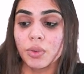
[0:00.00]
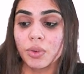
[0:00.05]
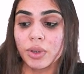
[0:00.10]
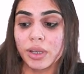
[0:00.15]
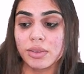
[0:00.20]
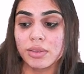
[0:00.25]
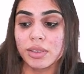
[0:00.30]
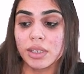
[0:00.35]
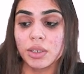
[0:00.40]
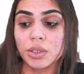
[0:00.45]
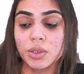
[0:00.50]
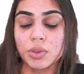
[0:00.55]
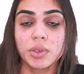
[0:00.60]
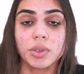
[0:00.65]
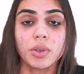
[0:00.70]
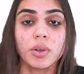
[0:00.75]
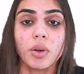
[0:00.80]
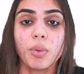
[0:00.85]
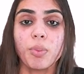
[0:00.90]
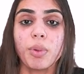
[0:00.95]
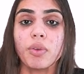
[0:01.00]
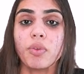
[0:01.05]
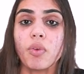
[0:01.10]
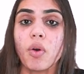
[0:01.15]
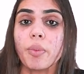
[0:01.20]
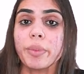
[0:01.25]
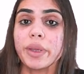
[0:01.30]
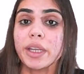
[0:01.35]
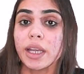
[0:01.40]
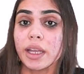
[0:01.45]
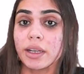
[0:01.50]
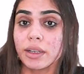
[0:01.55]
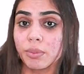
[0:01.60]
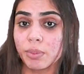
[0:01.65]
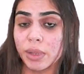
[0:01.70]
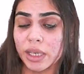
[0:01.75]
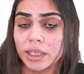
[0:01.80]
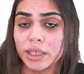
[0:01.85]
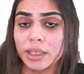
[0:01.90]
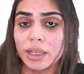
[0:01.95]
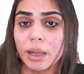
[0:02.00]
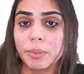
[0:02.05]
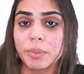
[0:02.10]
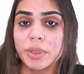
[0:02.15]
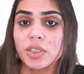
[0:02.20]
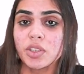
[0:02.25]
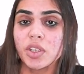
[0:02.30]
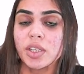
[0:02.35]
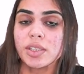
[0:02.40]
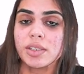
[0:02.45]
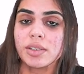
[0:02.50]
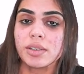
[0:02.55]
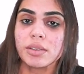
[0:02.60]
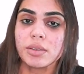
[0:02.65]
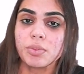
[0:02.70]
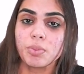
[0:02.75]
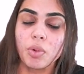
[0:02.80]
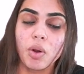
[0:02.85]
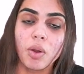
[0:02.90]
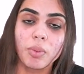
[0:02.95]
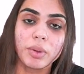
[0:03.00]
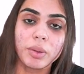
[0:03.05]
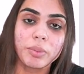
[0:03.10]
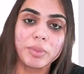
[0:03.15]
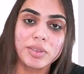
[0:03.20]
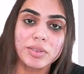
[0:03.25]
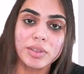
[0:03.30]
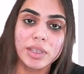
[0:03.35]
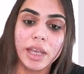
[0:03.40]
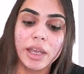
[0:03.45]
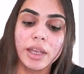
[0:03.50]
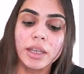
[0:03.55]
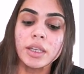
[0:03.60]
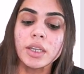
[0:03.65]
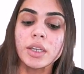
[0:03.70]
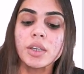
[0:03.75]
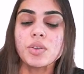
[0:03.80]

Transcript: You can see due to global warming and many climate changes problem is there.